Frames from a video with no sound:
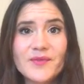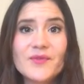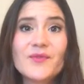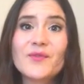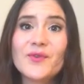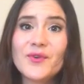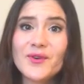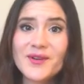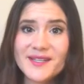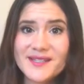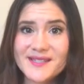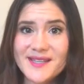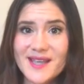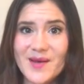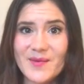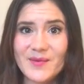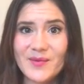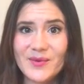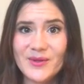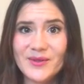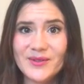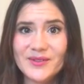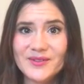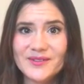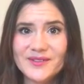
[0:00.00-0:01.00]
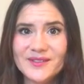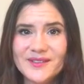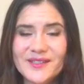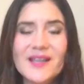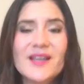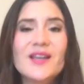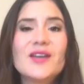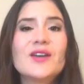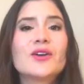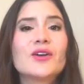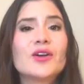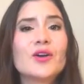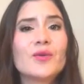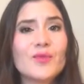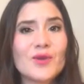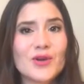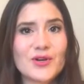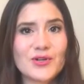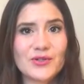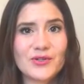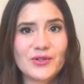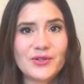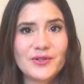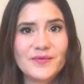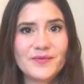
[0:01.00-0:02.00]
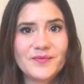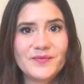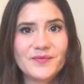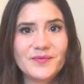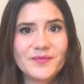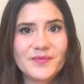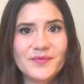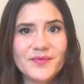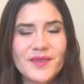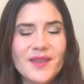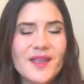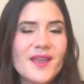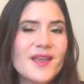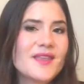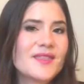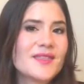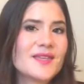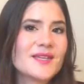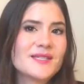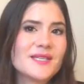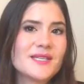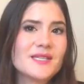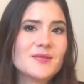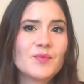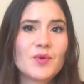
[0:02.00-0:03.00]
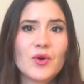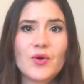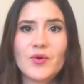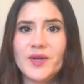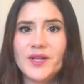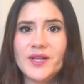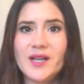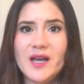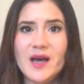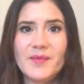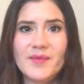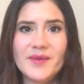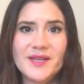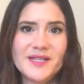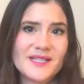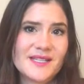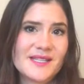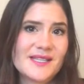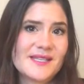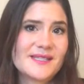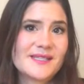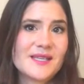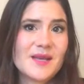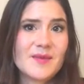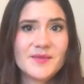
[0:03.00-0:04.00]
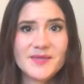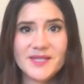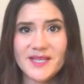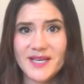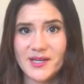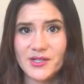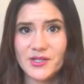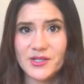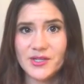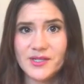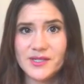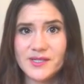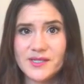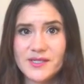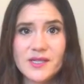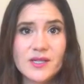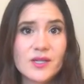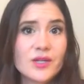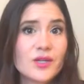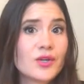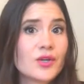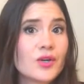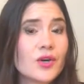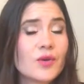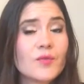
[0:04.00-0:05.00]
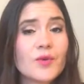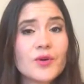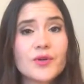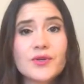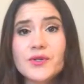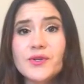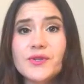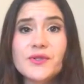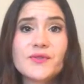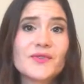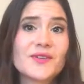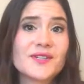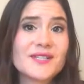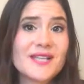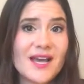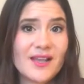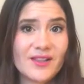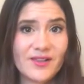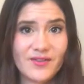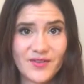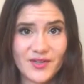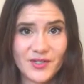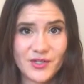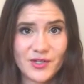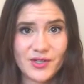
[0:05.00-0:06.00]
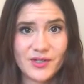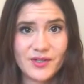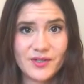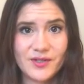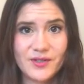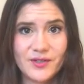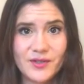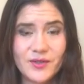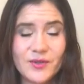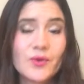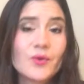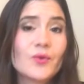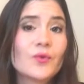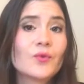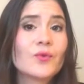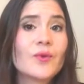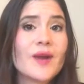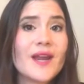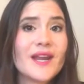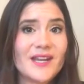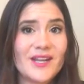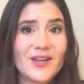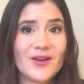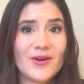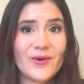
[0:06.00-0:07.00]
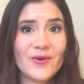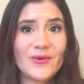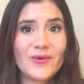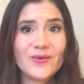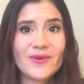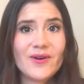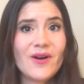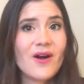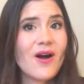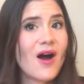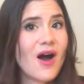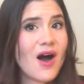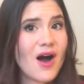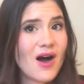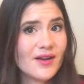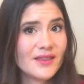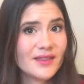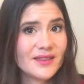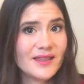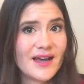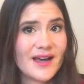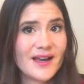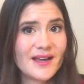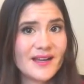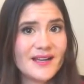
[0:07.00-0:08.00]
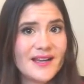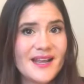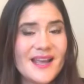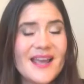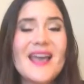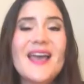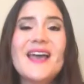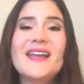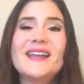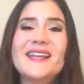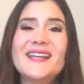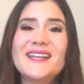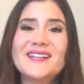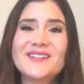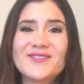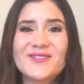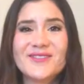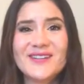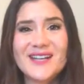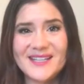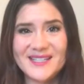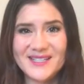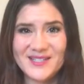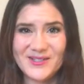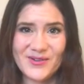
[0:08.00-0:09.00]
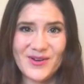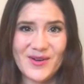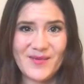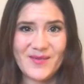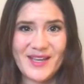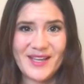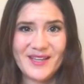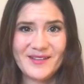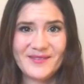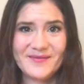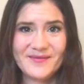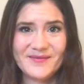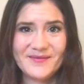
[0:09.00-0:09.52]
For example, commercial. This is broken up into the subsections: commercials for television, radio, online, and internet streaming.